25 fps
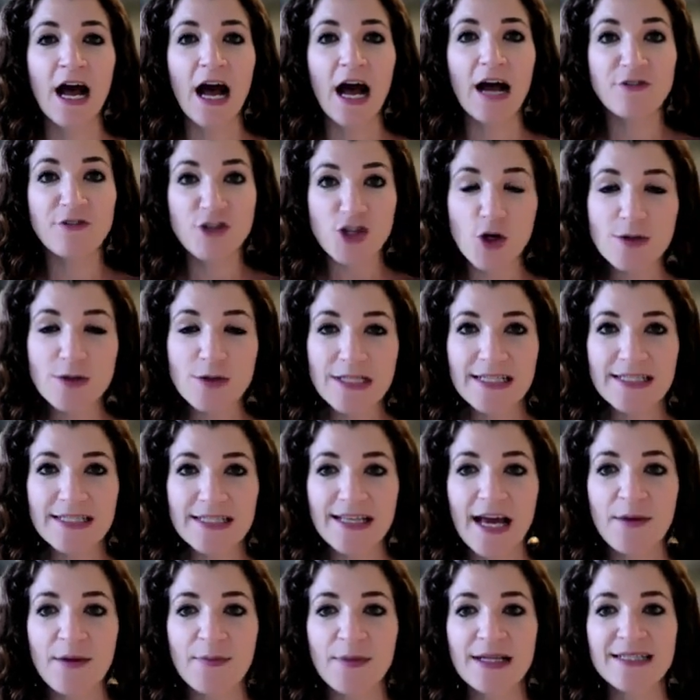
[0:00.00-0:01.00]
I've chosen
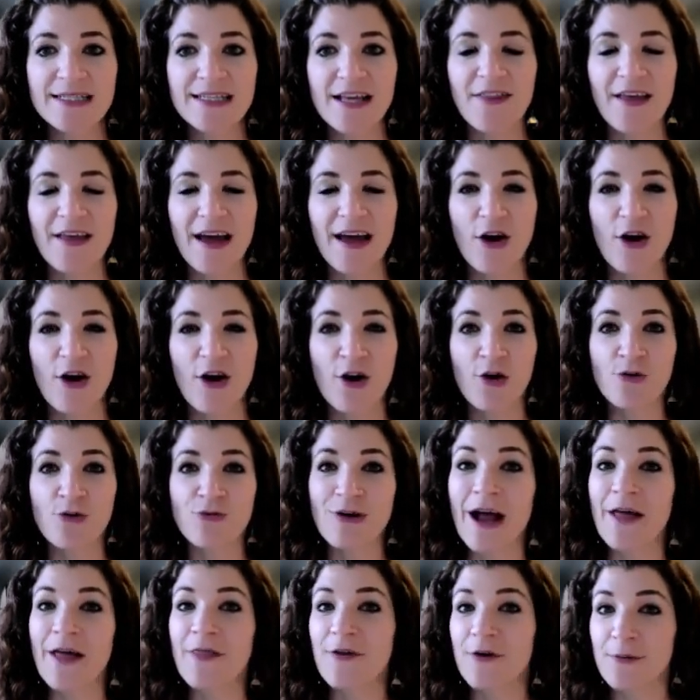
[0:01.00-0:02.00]
assignments that are
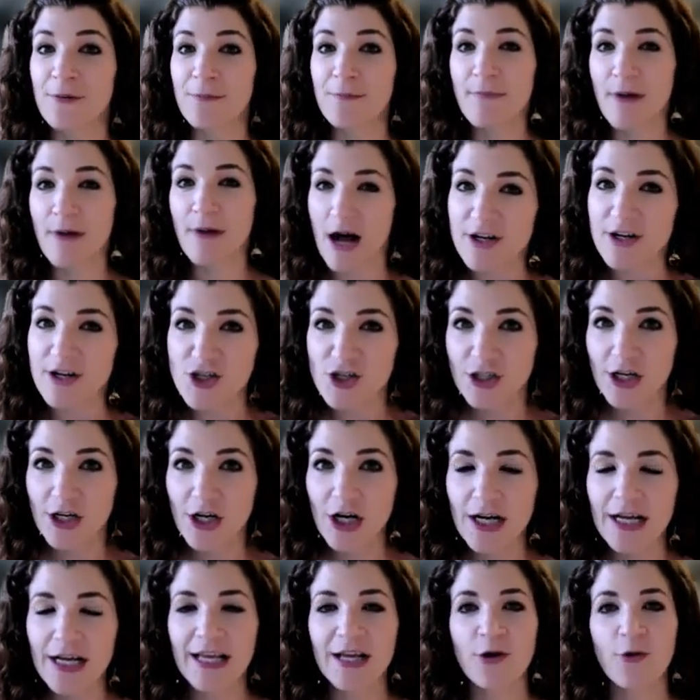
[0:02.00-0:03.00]
rather
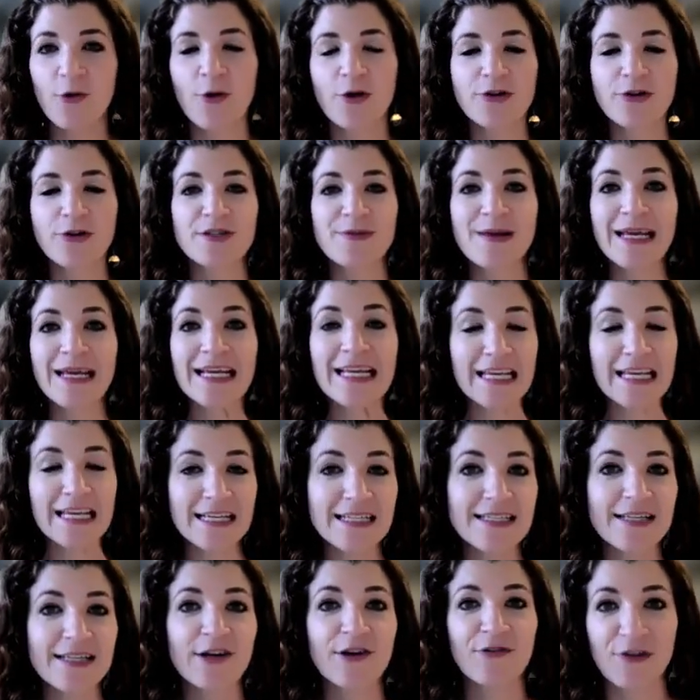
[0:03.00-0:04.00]
modular in order to make it
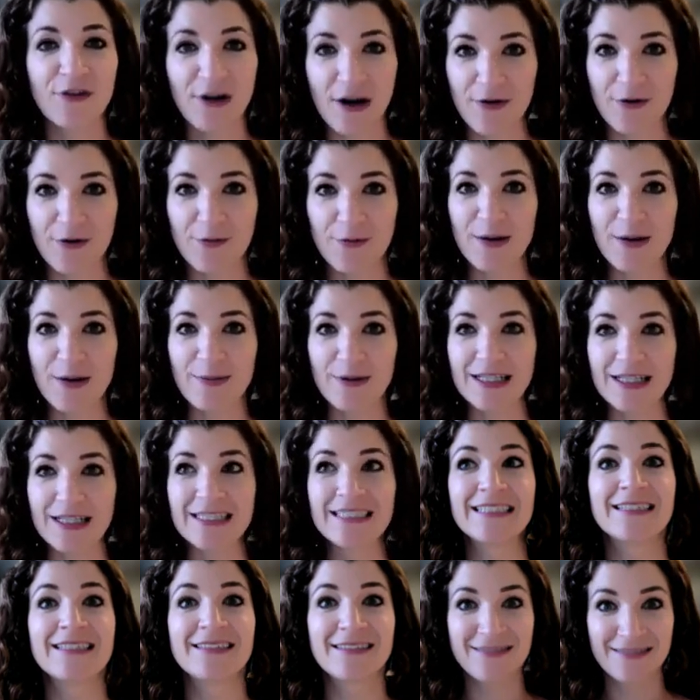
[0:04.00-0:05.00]
easier for other
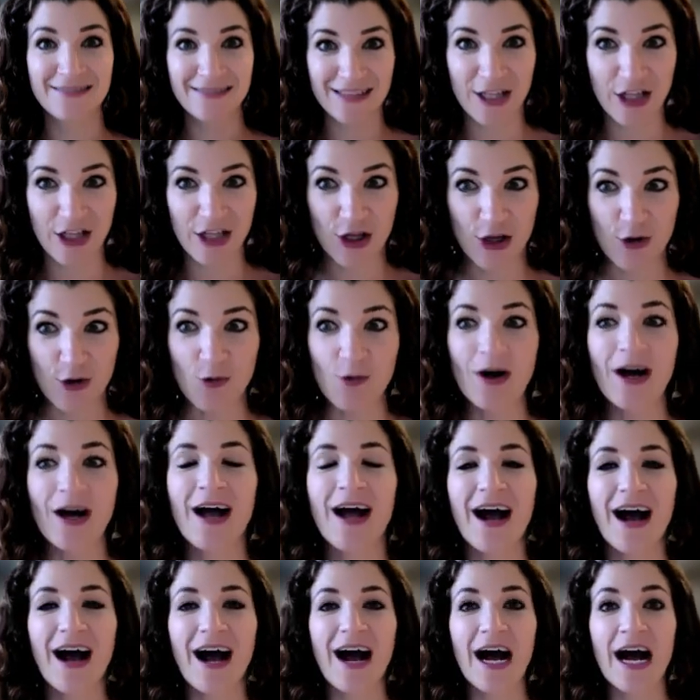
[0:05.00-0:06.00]
people,
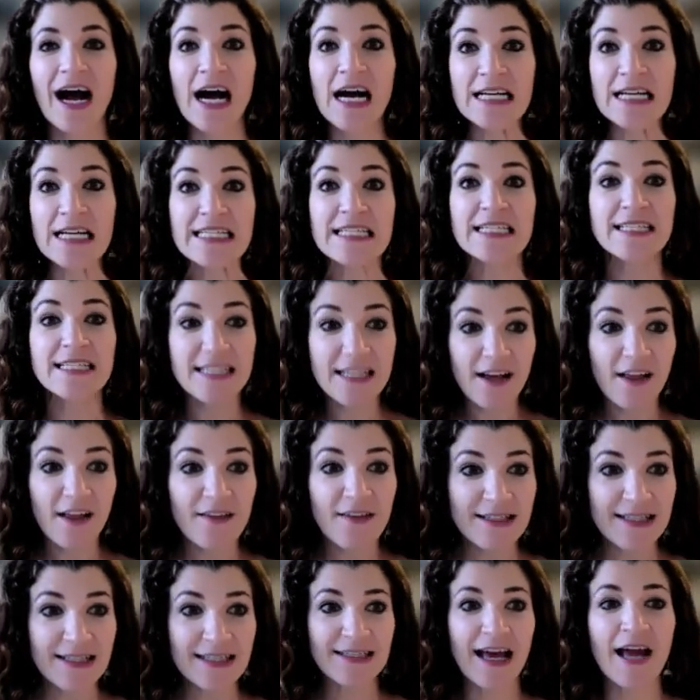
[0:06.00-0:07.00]
to steal
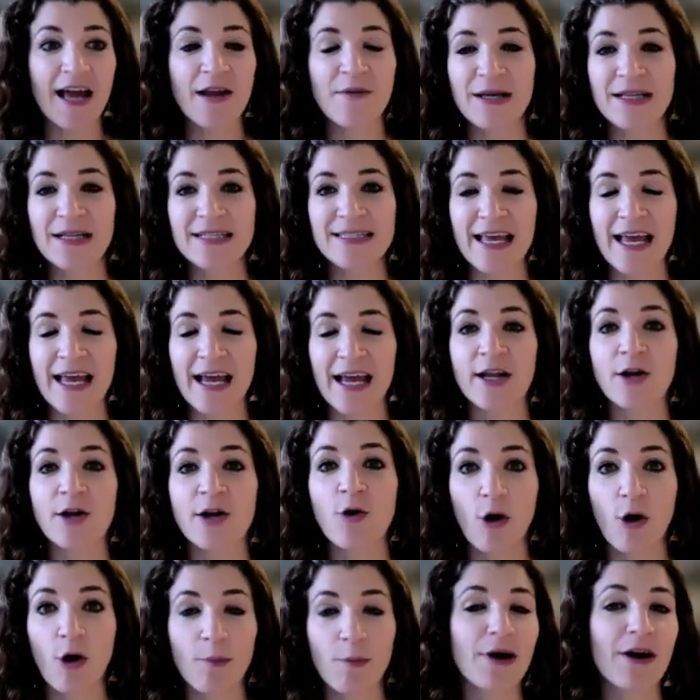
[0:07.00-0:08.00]
these assignments and
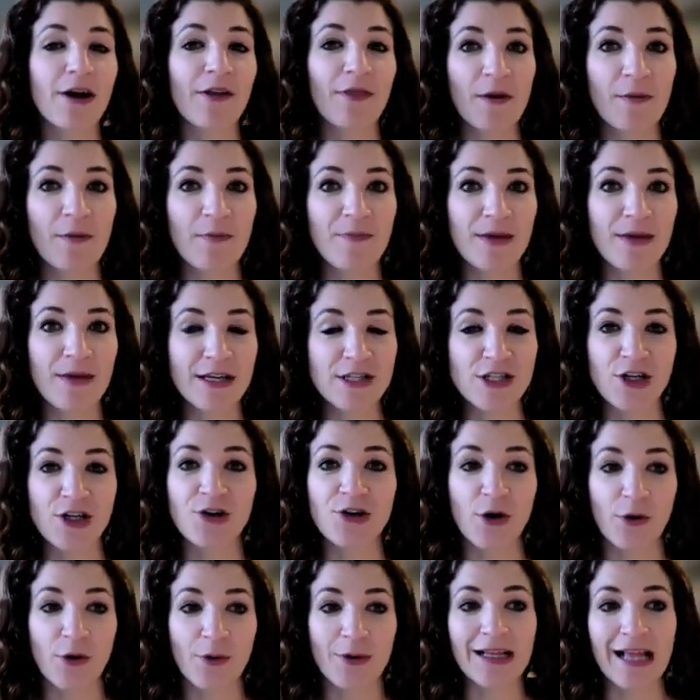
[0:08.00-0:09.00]
incorporate them into
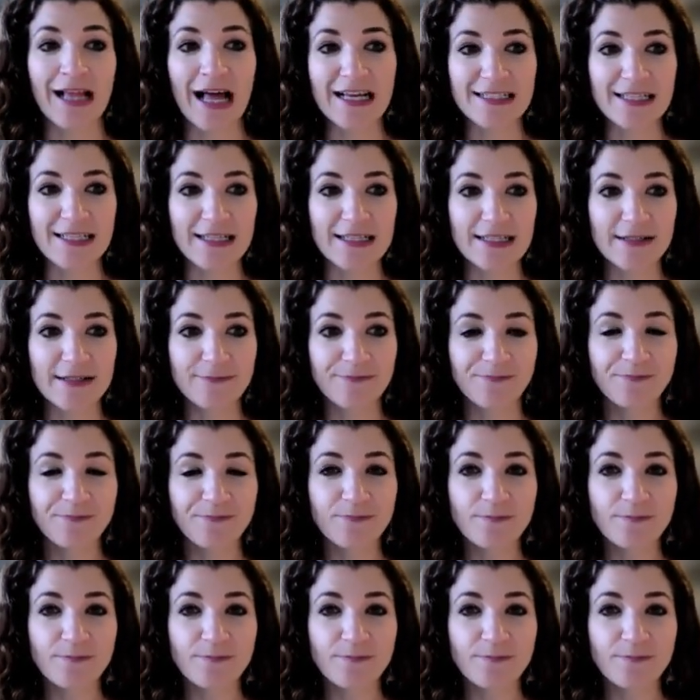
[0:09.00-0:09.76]
your own classes.